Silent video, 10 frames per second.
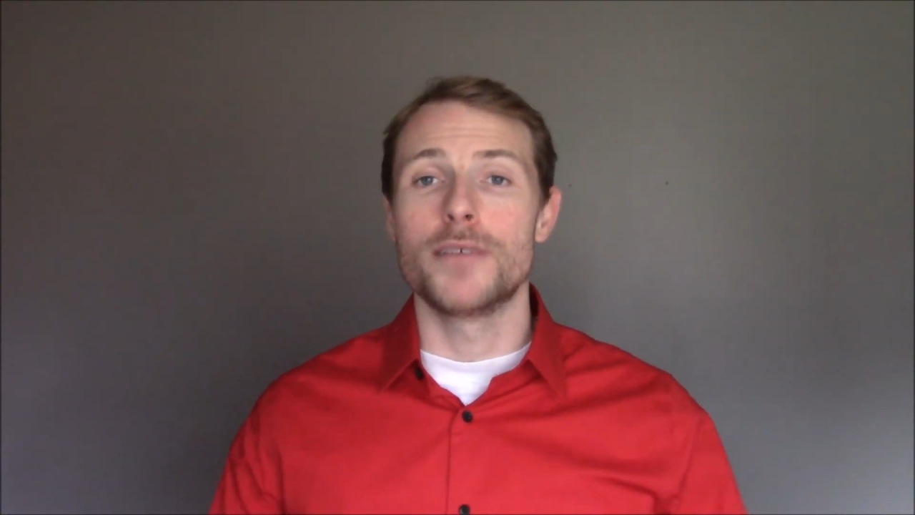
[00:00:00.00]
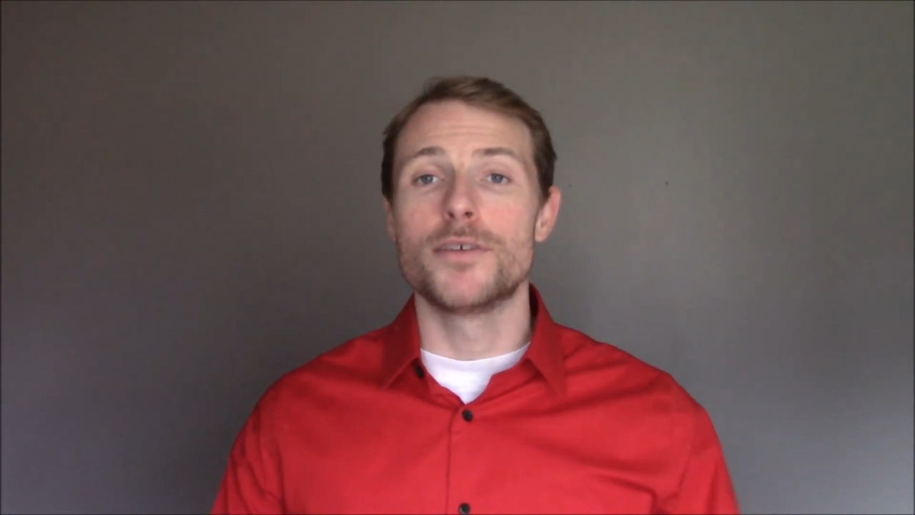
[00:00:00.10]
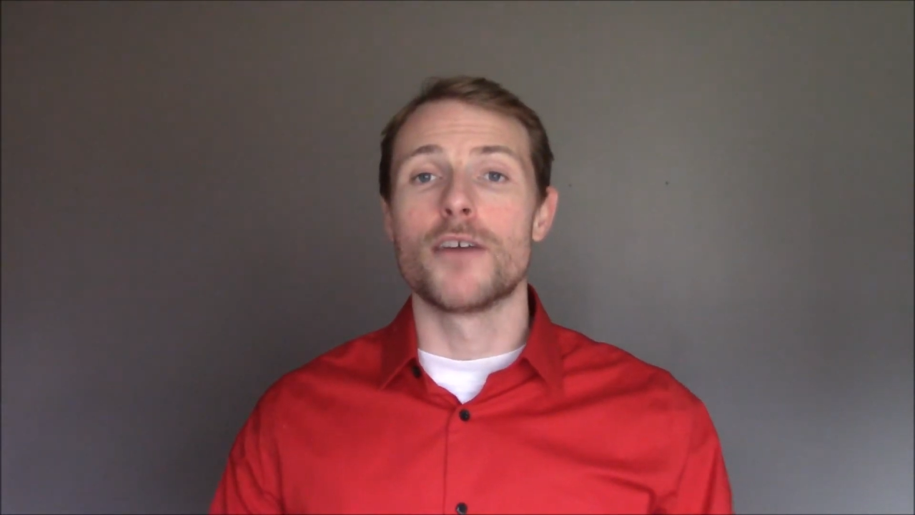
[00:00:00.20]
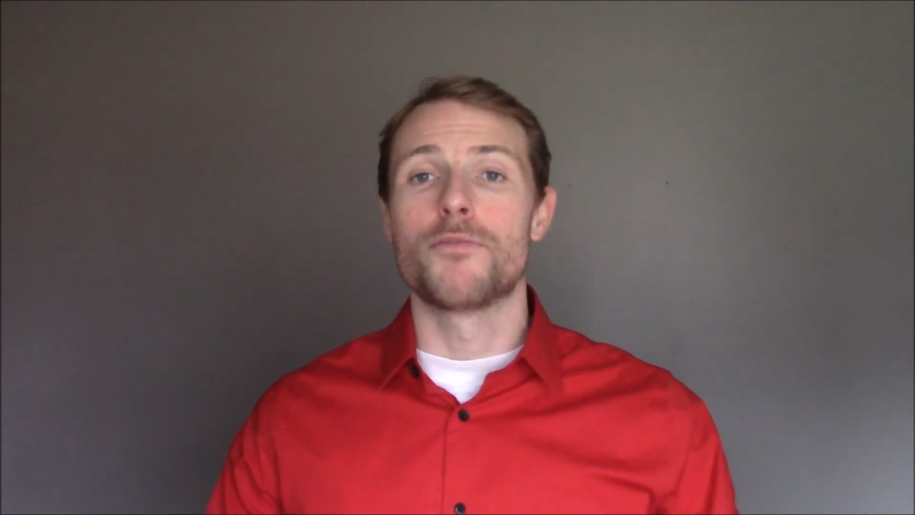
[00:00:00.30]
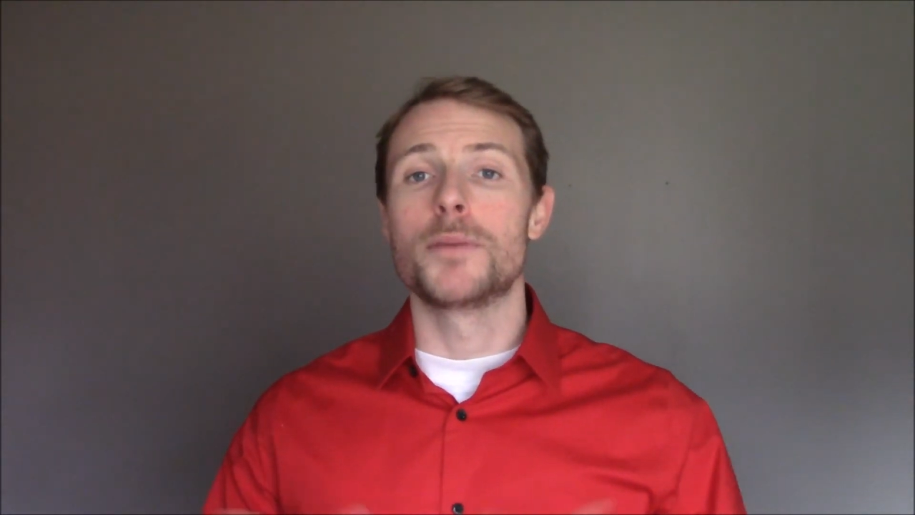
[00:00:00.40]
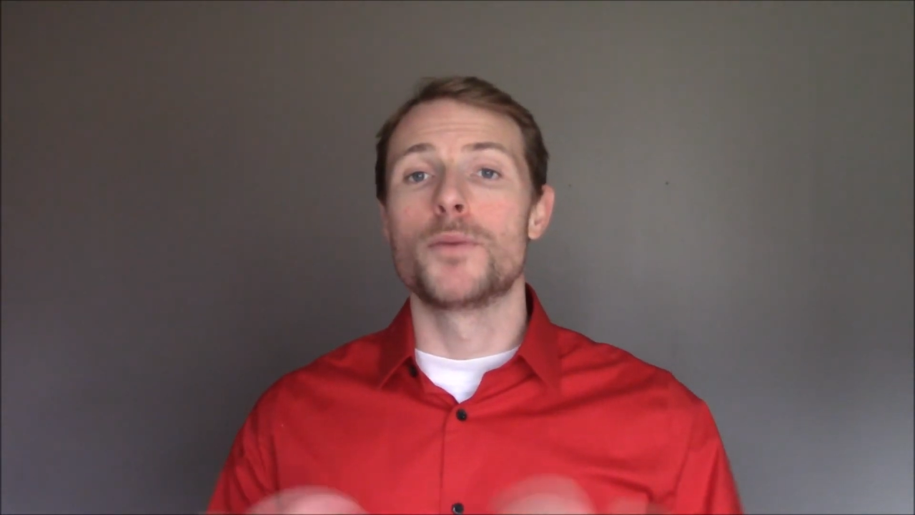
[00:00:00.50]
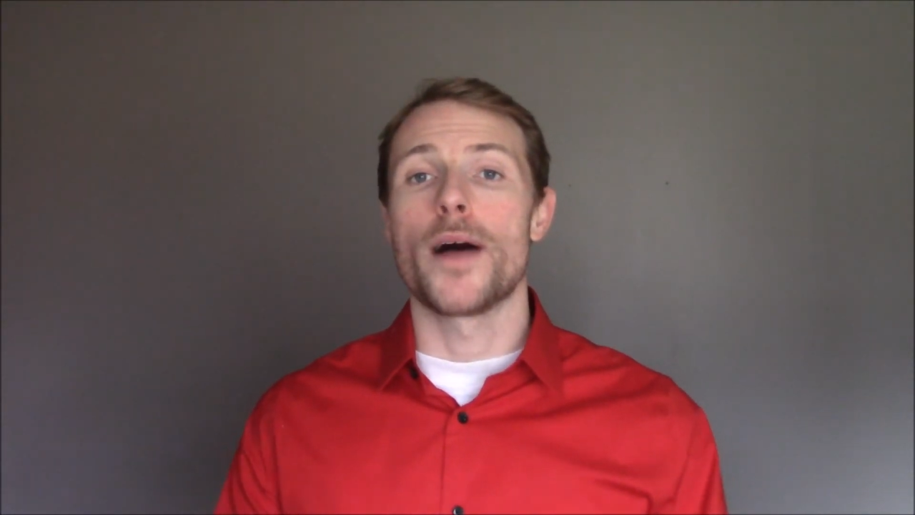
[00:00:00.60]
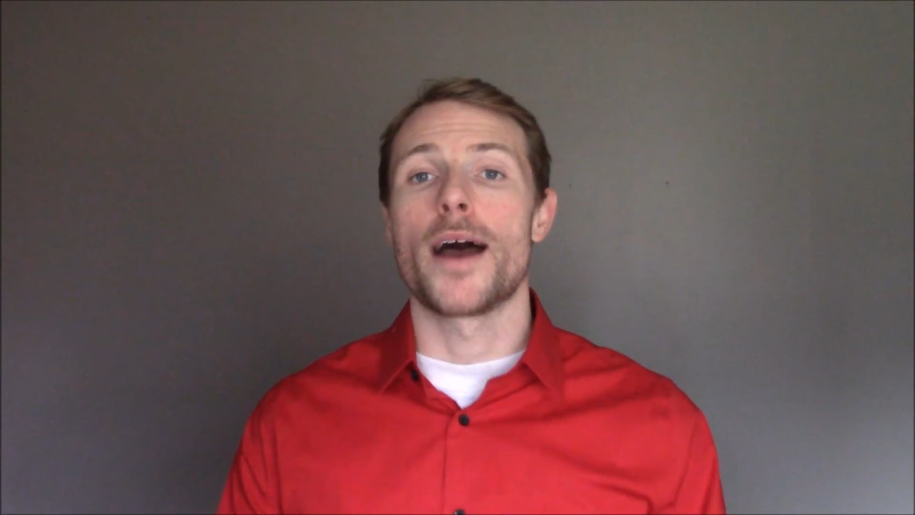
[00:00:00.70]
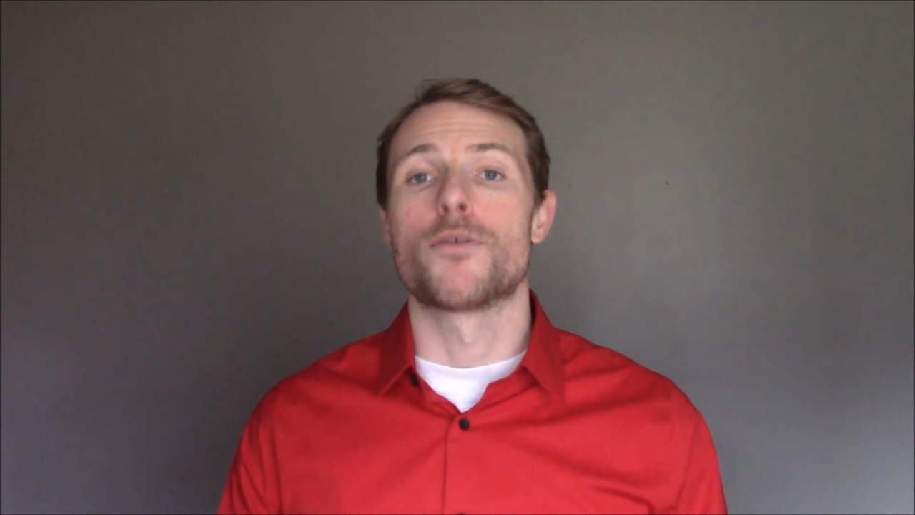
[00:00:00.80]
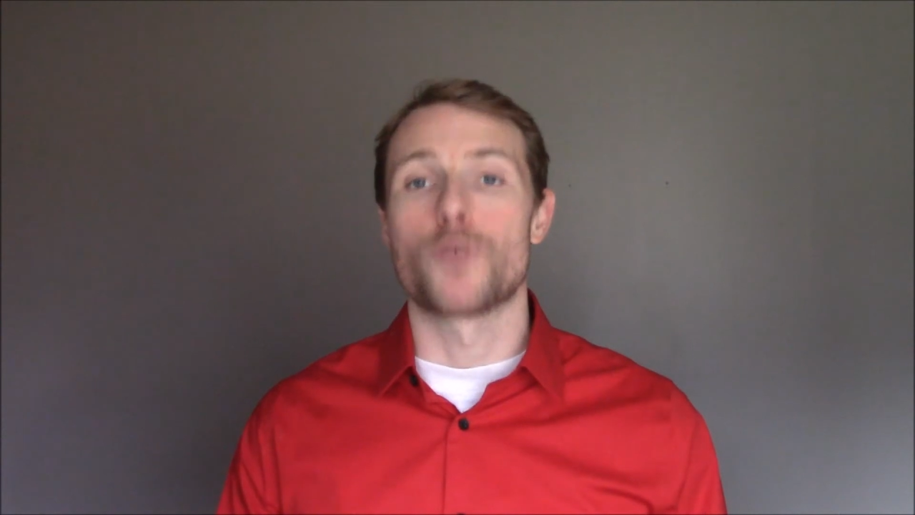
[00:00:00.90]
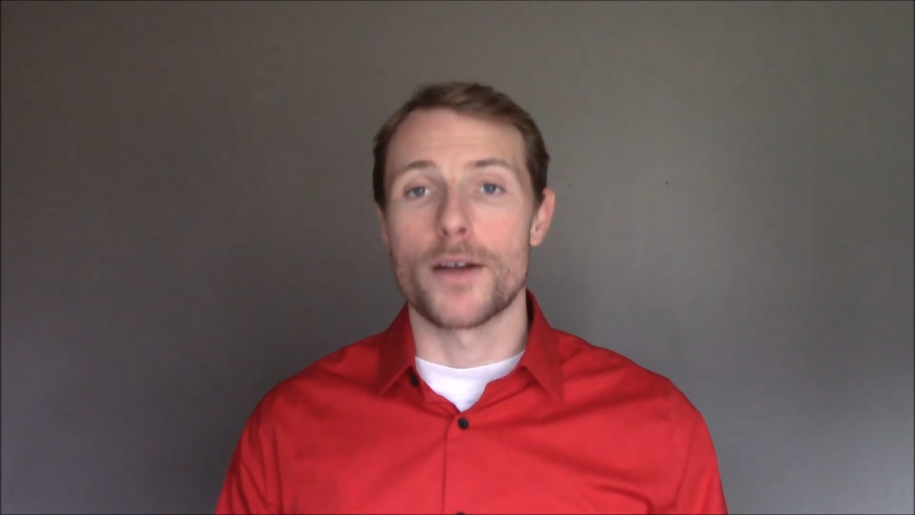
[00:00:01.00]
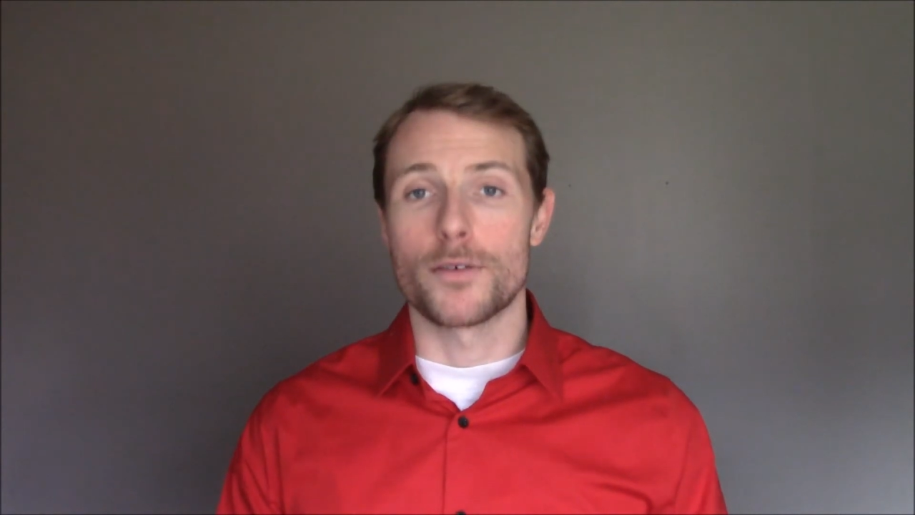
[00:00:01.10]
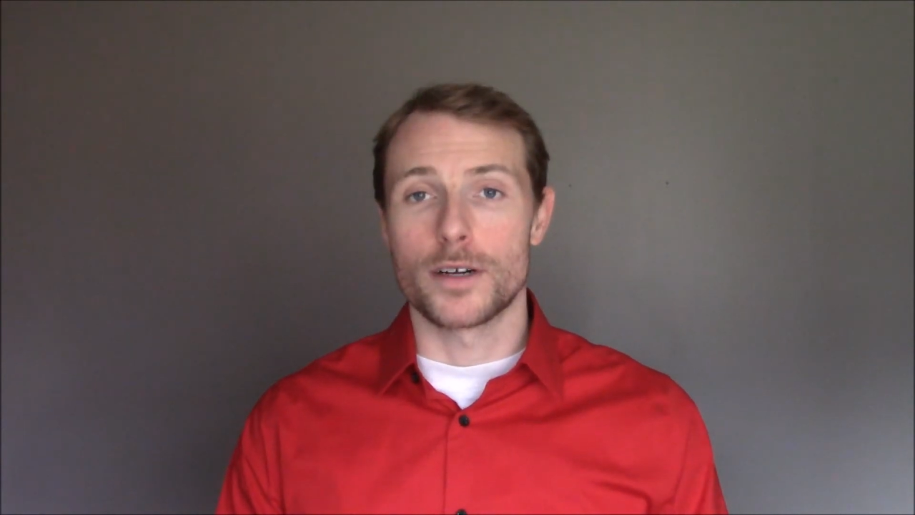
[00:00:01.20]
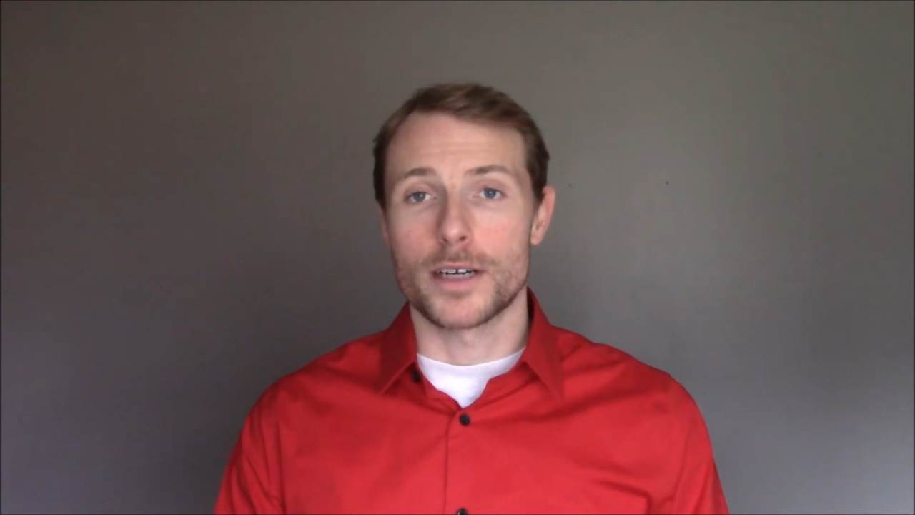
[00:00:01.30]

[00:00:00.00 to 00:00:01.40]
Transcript: of people that have read